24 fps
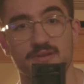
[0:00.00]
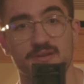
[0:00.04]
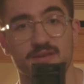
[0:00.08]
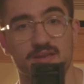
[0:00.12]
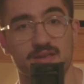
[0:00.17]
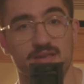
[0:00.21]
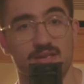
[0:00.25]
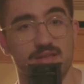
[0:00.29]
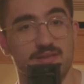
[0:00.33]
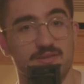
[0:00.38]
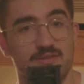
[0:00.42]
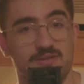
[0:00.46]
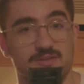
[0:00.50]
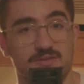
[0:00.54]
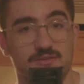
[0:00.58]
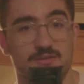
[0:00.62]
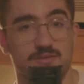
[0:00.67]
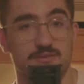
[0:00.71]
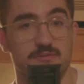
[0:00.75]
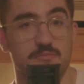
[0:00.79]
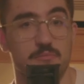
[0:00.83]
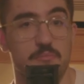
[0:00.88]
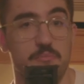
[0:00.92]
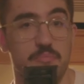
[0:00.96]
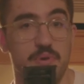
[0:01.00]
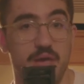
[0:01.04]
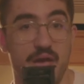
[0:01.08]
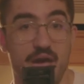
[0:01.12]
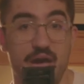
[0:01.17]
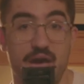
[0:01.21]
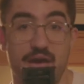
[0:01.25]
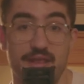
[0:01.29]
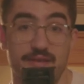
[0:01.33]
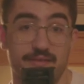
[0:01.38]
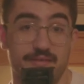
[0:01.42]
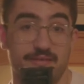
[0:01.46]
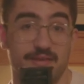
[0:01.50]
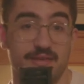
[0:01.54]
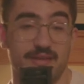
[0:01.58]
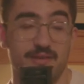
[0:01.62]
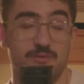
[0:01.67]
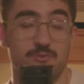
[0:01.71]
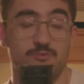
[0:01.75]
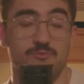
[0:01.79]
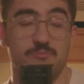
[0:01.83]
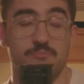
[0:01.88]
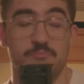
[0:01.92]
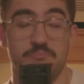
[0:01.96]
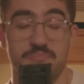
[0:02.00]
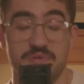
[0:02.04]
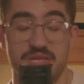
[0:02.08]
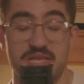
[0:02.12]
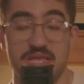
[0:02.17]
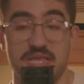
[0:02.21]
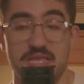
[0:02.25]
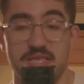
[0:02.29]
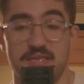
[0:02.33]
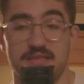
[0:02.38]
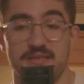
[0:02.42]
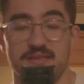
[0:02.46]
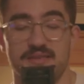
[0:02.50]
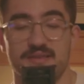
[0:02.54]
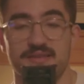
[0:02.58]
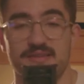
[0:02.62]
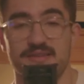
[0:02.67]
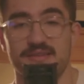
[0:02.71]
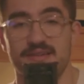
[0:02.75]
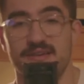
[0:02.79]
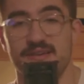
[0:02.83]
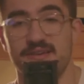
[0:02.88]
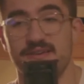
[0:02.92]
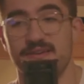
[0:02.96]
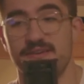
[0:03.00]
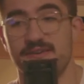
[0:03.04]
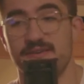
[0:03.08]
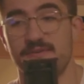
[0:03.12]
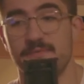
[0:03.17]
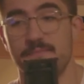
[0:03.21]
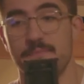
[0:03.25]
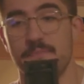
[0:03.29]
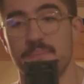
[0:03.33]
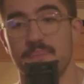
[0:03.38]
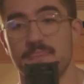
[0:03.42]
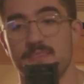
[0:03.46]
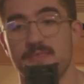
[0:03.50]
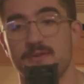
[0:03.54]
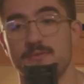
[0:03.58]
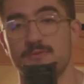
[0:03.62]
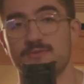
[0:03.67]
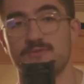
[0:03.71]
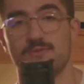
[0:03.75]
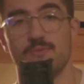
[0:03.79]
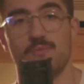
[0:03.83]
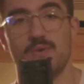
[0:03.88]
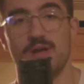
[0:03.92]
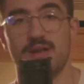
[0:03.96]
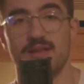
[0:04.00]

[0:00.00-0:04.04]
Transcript: It just looked bad. Like it was beat. It was a wedding